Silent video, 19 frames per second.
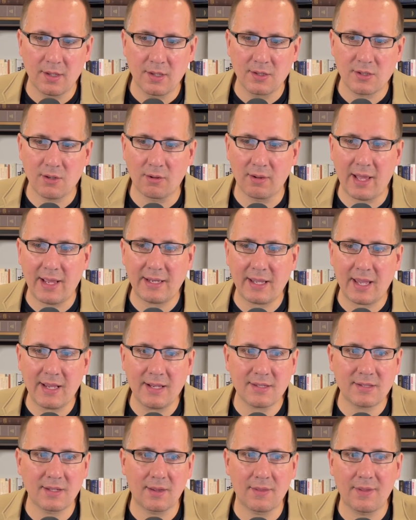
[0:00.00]
So like
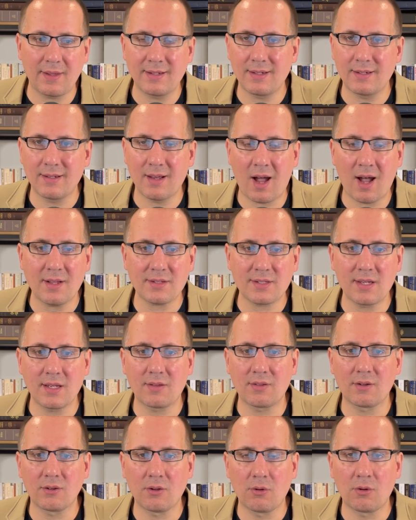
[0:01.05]
Asa, they did not seek
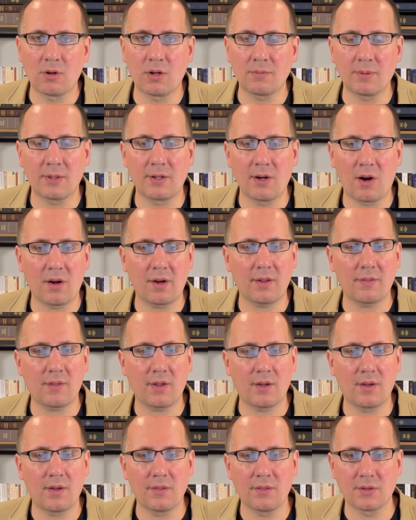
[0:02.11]
the Lord regarding
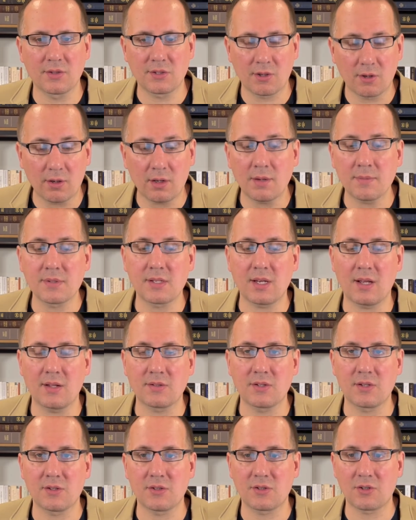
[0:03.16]
the
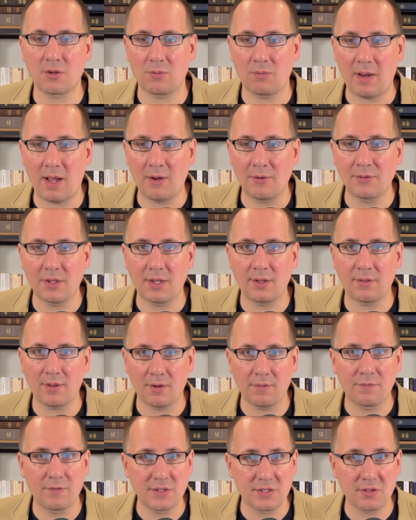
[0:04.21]
circumstances surrounding
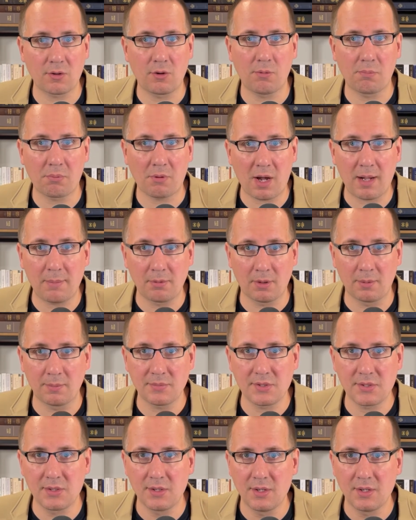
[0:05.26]
their physical problems.